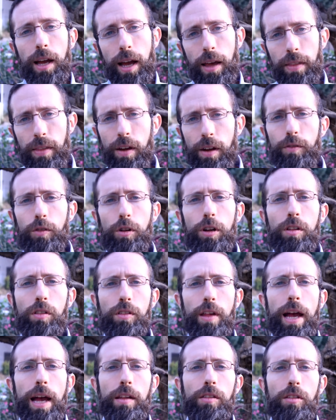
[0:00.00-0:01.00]
And therefore he
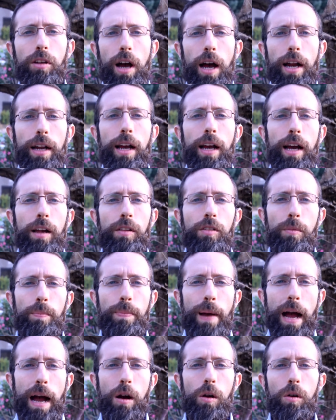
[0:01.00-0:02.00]
says Hanukkah is
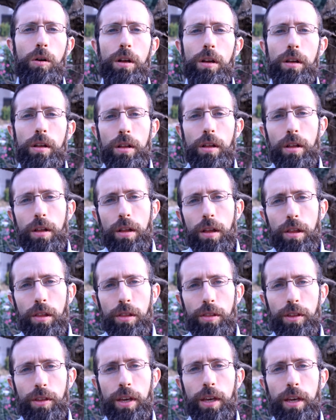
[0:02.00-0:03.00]
about
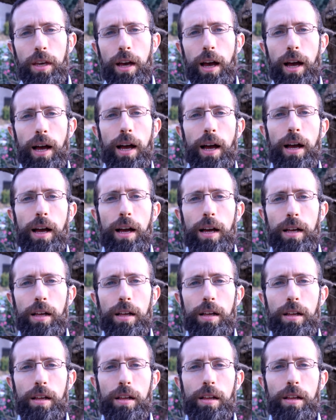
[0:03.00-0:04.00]

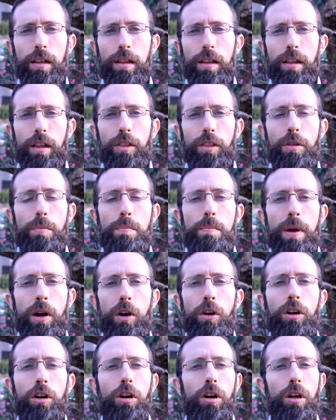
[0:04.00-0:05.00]
the
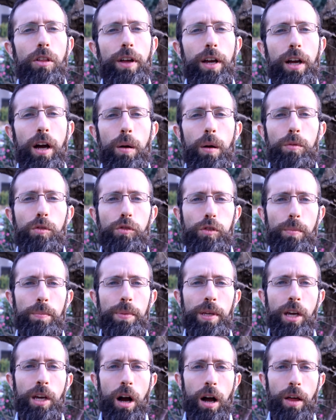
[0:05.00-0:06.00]
miracle that comes from
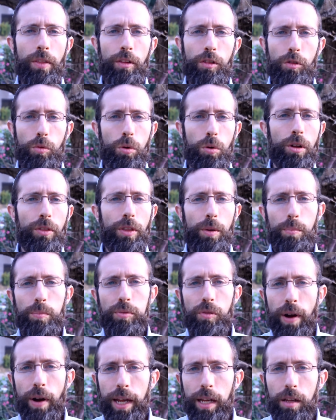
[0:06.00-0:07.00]
beyond this world, that
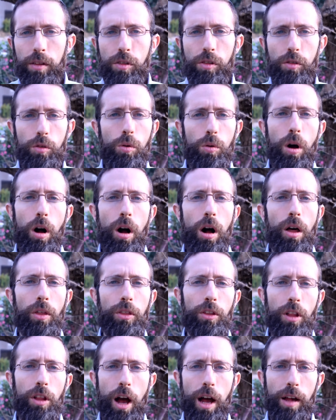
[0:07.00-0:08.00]
breaks through all
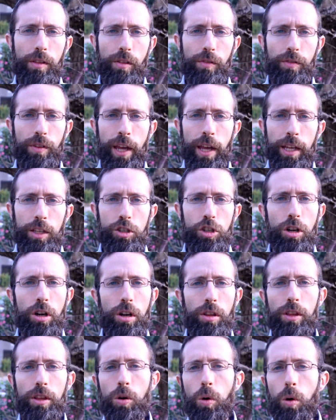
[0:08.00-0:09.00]
the laws of
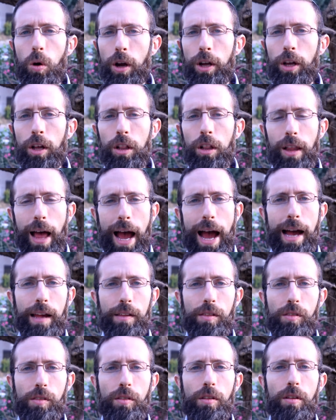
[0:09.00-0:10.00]
nature. The oil
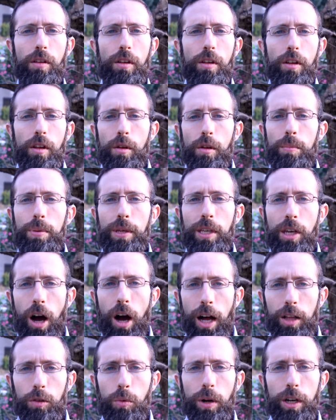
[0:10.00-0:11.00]
lasts
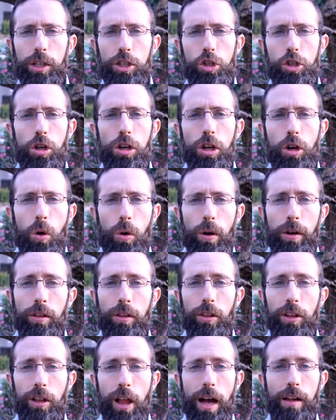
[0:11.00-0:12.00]
beyond what it should according to
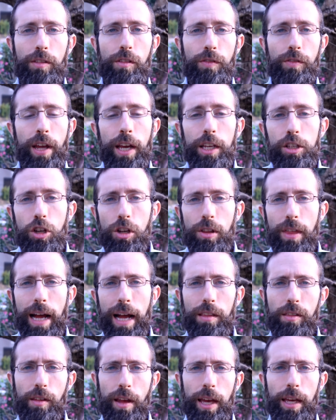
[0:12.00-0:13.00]
the laws of nature.
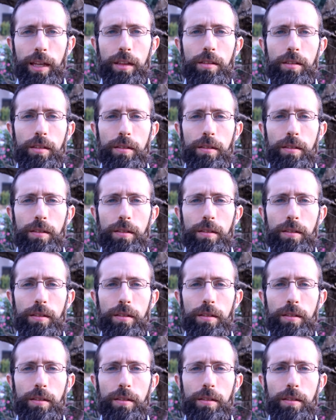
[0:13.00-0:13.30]
That's 8.